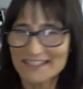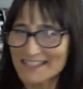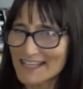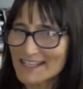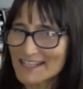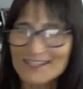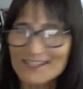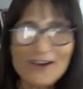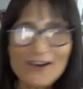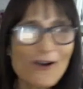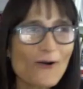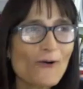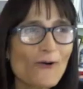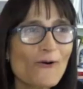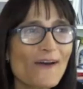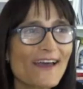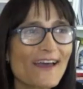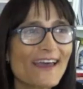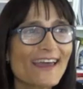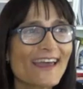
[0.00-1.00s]
Just
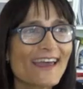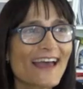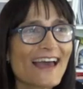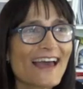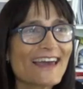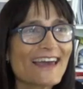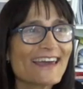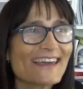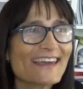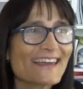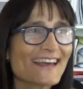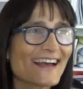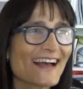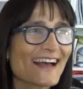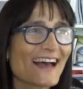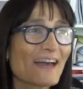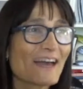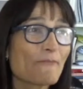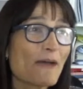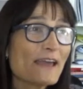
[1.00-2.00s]
go. I
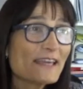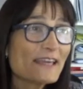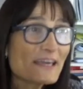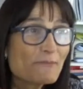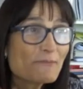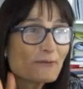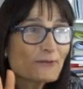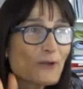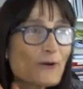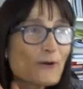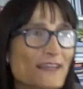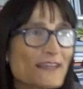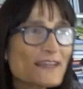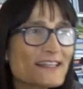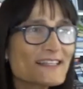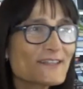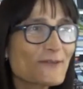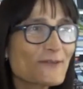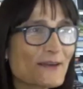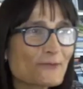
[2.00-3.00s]
might keep talking
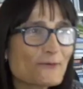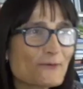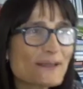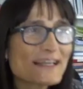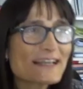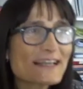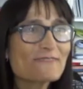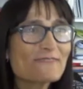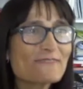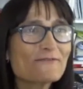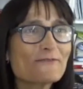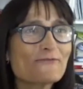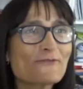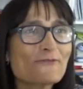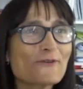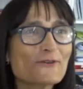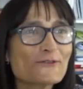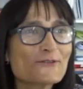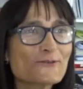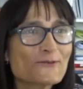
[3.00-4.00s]
so that we can give the
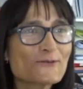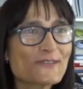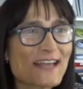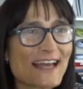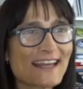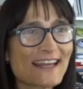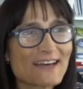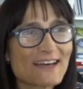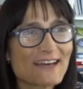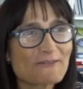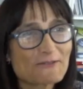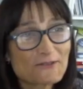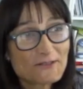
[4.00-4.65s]
floor to Susanna.